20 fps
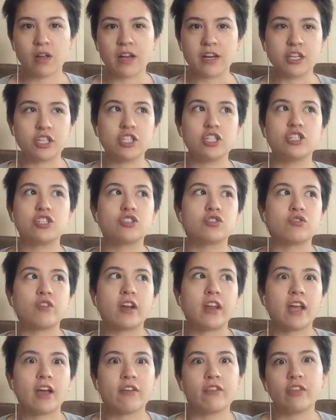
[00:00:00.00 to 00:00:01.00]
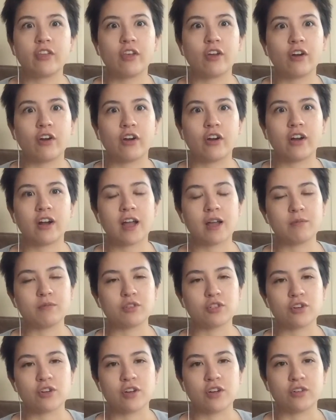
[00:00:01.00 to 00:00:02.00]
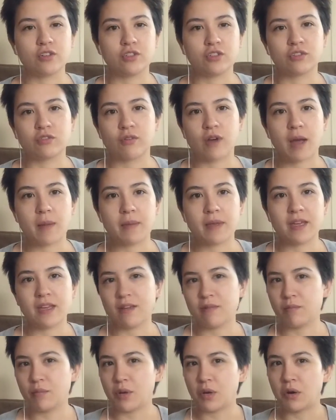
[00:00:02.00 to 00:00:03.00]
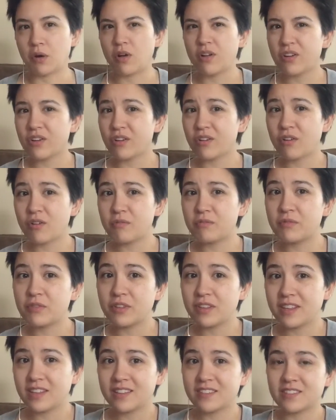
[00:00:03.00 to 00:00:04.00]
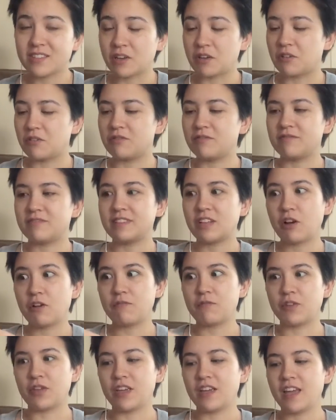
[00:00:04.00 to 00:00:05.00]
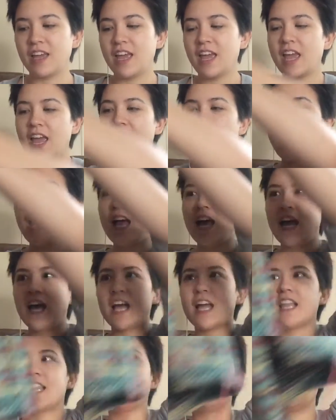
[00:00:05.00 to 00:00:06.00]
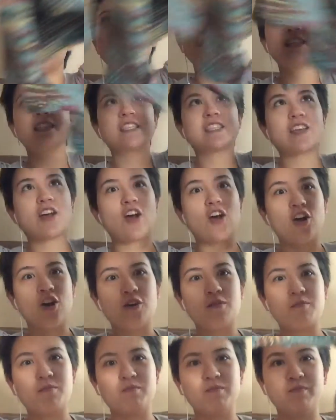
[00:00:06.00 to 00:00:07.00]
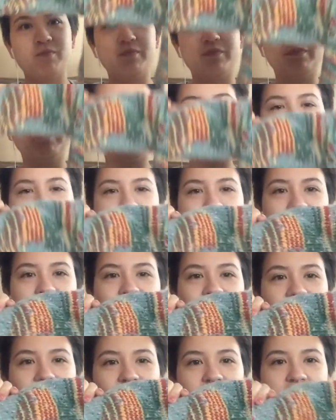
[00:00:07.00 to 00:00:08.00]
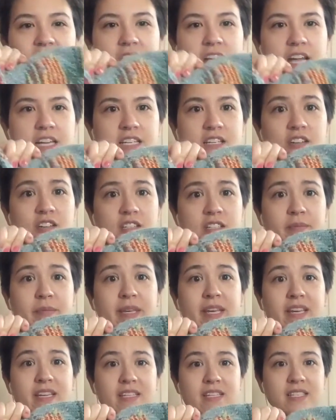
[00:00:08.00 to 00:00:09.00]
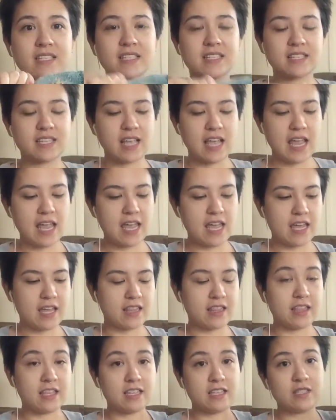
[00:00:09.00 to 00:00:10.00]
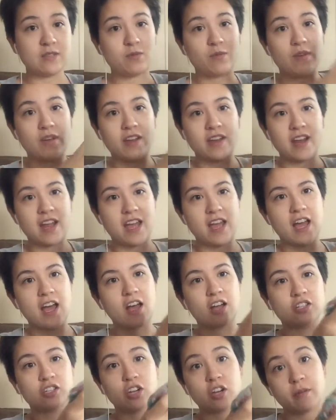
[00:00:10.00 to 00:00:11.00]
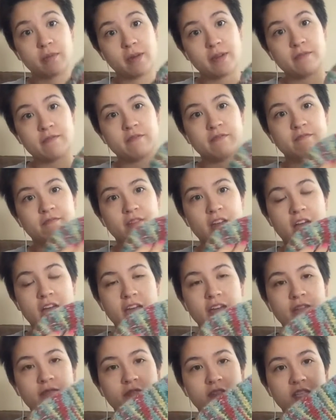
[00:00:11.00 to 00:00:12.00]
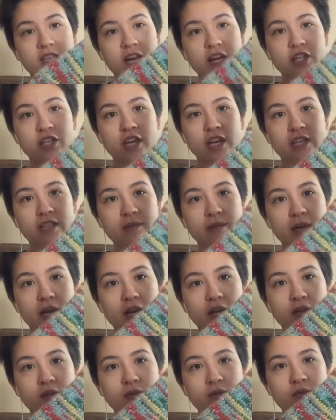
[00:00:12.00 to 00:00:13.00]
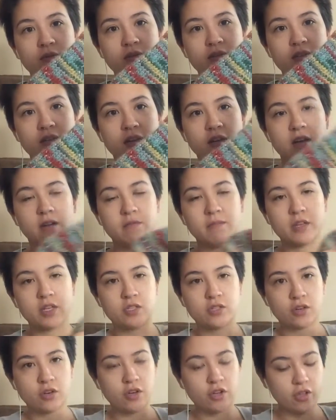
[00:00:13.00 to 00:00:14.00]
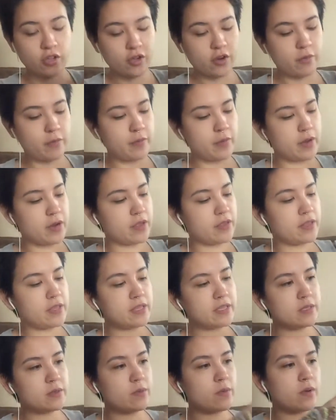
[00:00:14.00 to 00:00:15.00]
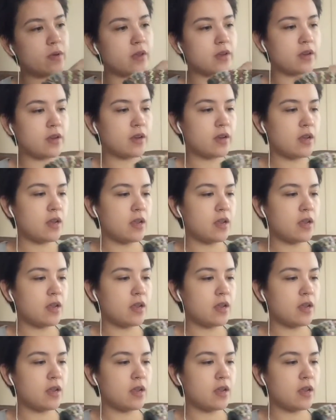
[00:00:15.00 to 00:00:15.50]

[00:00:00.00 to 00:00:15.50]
she's just running out in the yard, I'm sure he'll just grab it and put it on her, hopefully. So hopefully. This arm I did on DPNs. This one I'll talk about in Stash Enhancement. I used a circular, but on this one